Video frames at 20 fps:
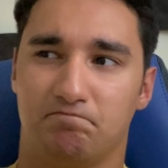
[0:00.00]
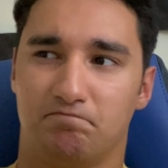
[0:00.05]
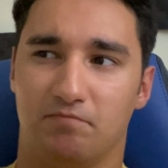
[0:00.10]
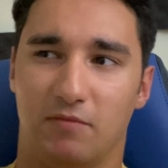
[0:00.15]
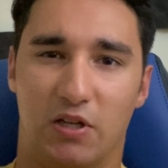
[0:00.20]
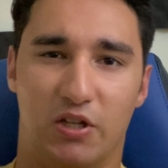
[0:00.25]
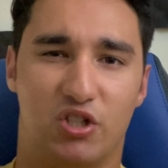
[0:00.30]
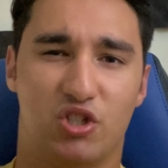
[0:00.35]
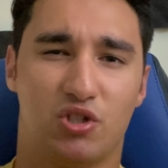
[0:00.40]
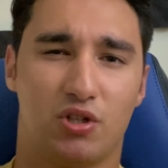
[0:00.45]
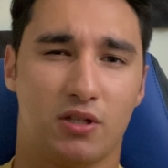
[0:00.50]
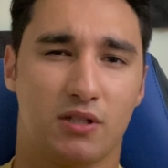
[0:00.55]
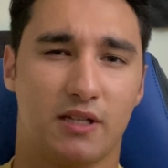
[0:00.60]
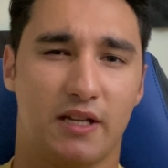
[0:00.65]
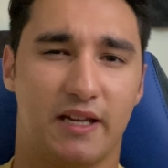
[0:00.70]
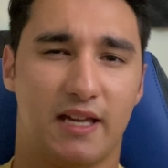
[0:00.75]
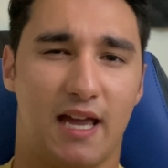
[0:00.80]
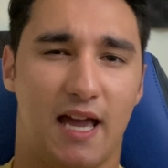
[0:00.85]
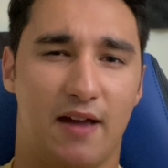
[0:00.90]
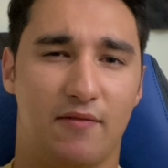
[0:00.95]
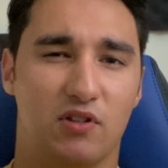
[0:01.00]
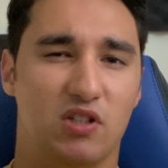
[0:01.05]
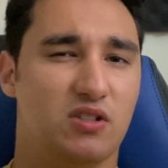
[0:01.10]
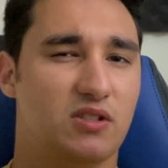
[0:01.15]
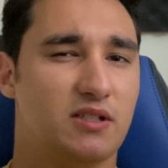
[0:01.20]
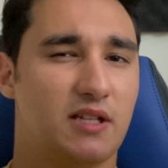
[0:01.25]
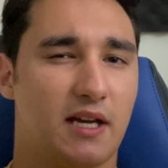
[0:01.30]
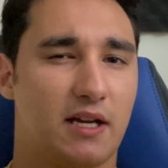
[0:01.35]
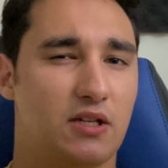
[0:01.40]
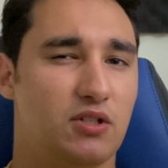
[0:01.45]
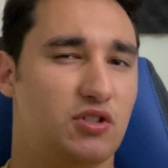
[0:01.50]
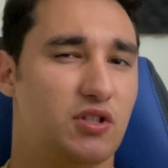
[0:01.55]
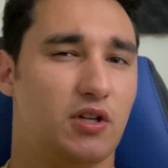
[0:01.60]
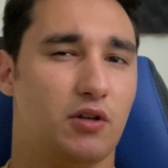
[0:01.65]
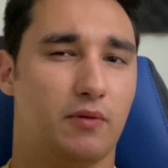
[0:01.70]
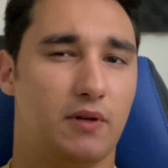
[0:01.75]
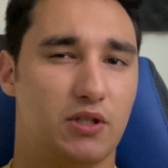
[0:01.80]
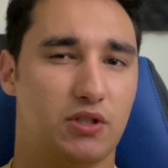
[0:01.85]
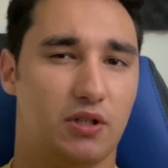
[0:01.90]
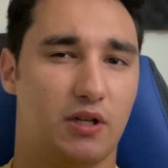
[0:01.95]
it's just like having second
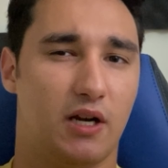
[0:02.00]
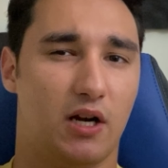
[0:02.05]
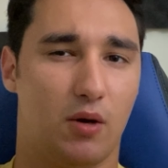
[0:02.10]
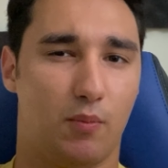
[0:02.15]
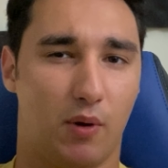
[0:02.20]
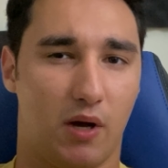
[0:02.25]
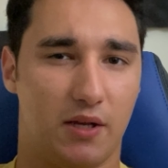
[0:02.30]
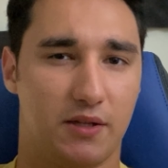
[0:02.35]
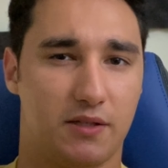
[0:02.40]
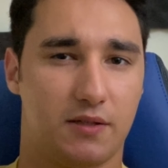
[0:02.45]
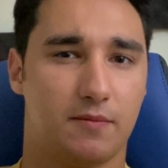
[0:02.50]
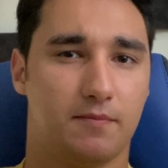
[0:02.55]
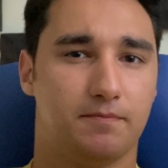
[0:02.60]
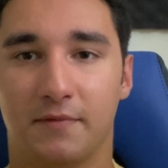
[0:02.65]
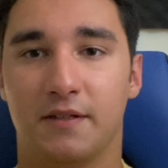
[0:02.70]
generation AirPods.